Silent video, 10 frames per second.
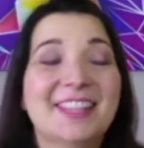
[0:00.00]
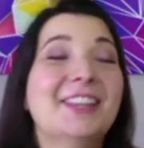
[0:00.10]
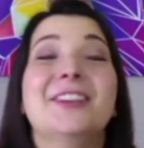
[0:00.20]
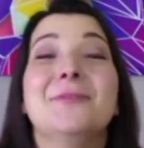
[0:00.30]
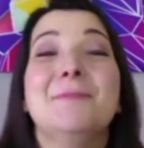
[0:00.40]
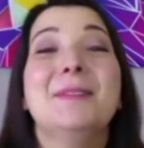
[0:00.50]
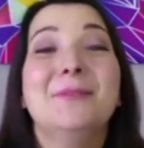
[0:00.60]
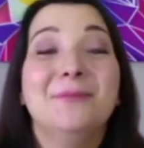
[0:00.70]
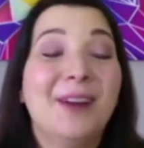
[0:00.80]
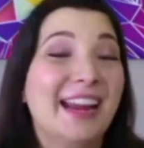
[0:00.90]
you will
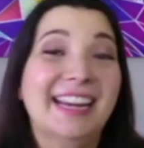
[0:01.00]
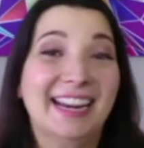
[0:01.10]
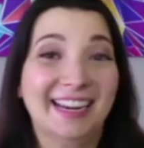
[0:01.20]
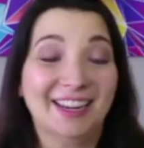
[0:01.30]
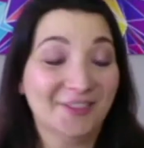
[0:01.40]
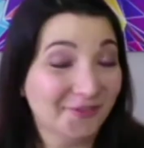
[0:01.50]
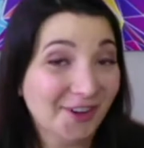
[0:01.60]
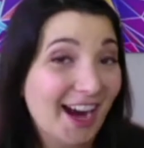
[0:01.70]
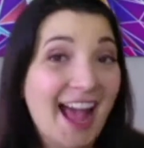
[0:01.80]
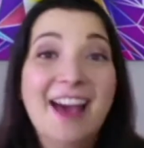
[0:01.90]
be waiting
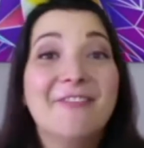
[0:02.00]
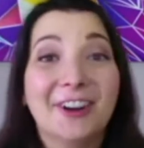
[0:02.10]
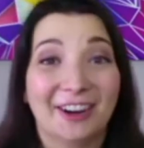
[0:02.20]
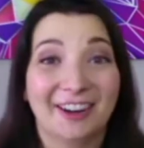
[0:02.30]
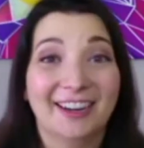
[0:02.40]
forever.